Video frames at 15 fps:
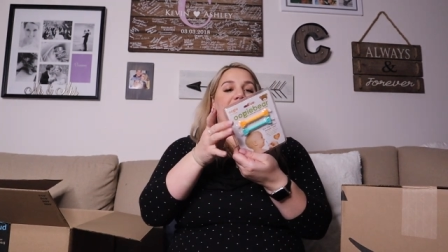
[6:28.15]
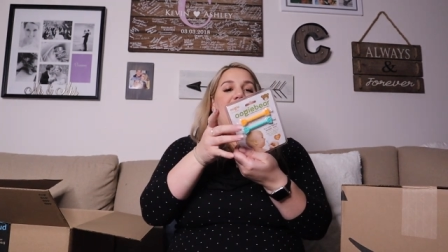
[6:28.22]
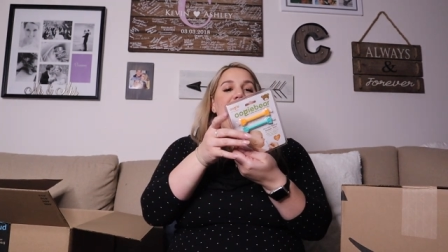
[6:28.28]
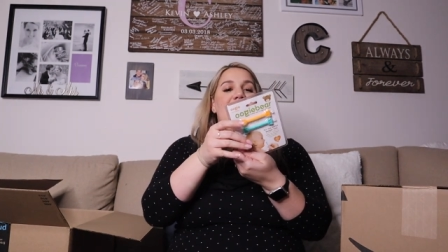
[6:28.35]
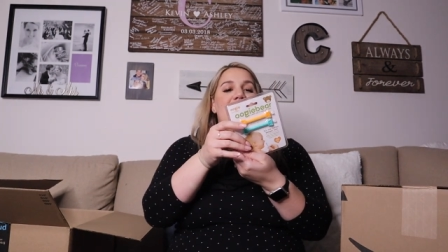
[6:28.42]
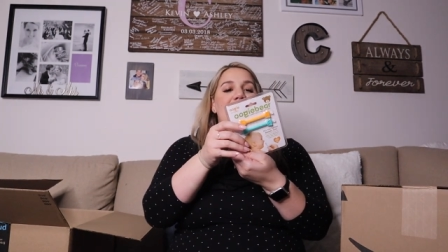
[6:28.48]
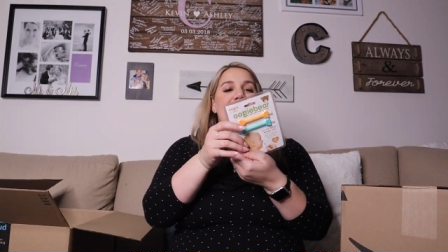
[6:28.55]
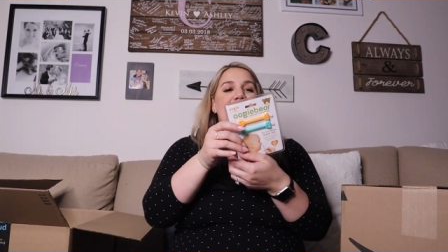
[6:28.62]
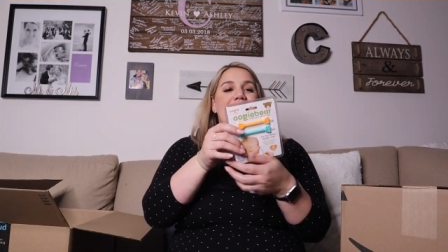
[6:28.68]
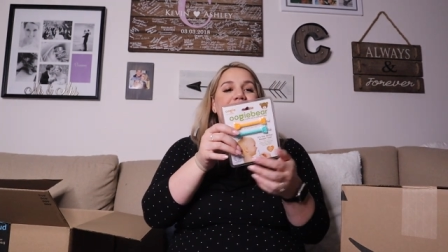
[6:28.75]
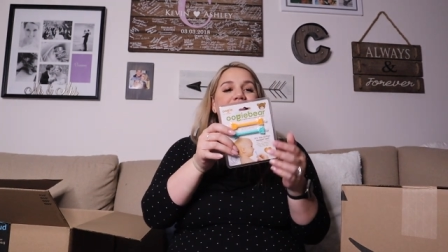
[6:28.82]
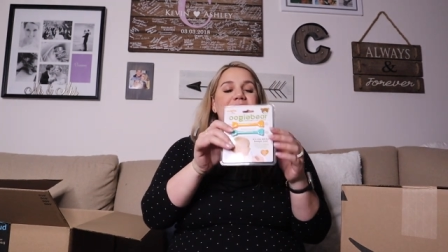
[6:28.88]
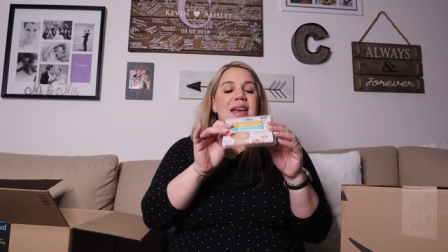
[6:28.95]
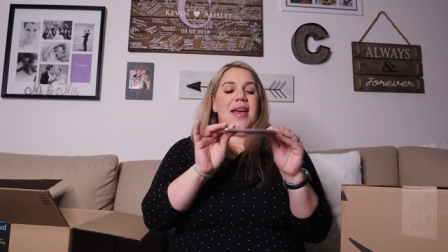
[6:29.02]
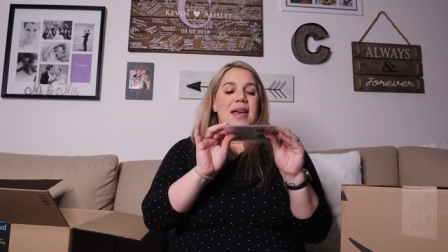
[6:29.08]

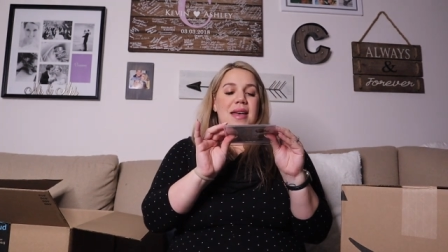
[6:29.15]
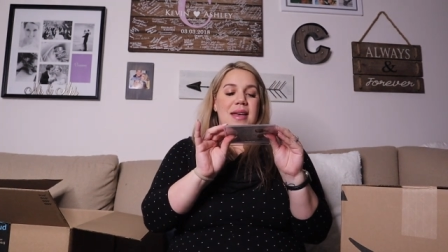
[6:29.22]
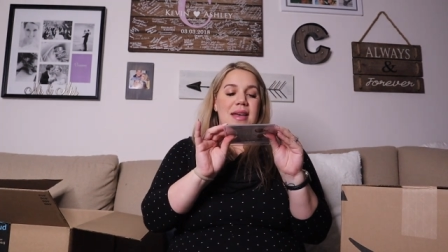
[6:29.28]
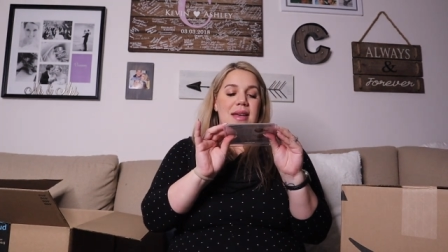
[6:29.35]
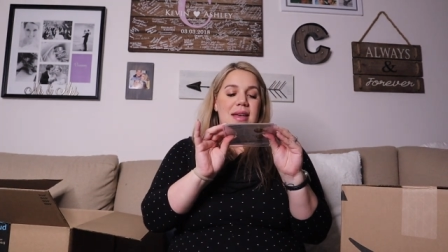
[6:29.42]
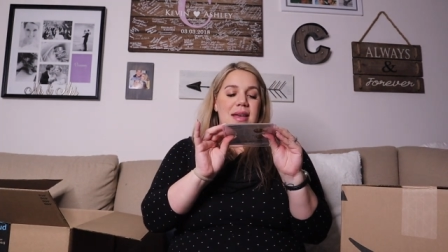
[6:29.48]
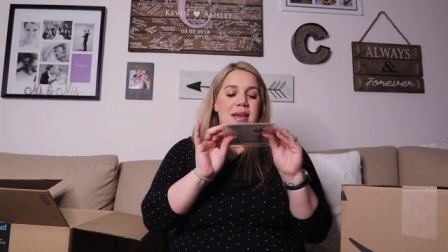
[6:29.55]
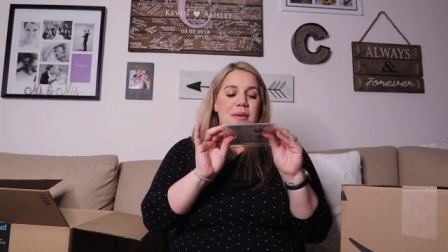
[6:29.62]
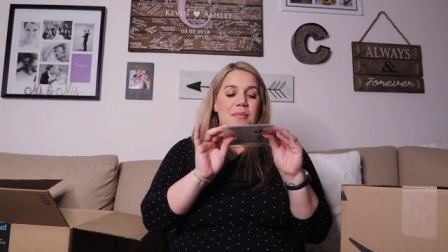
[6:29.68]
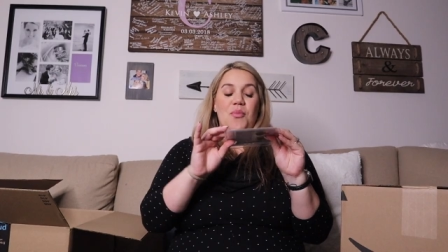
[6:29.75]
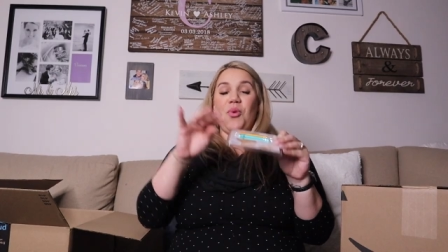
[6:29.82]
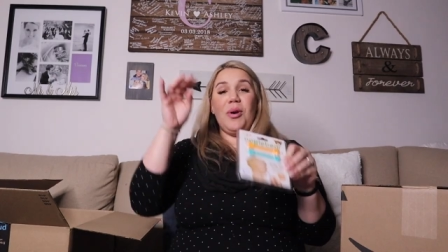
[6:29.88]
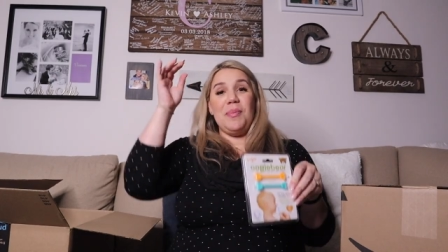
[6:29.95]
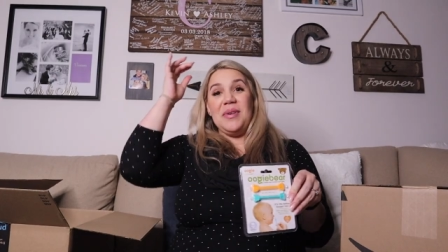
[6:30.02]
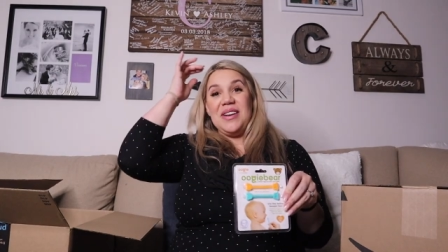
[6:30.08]
And
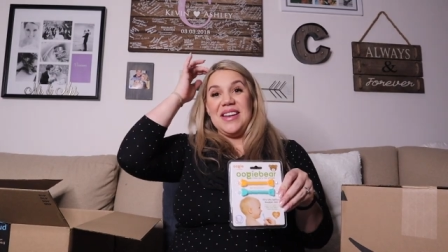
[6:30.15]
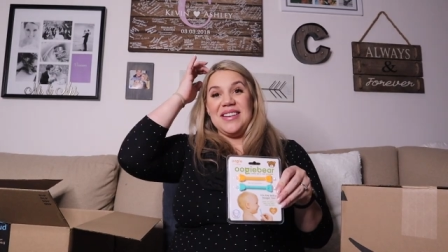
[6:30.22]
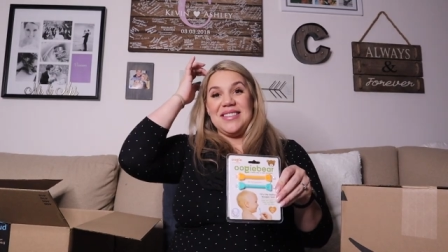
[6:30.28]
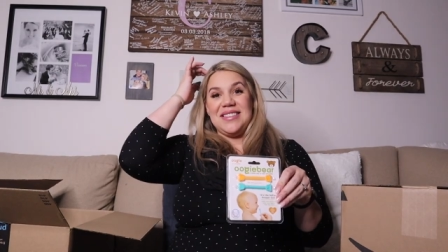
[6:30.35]
more boogie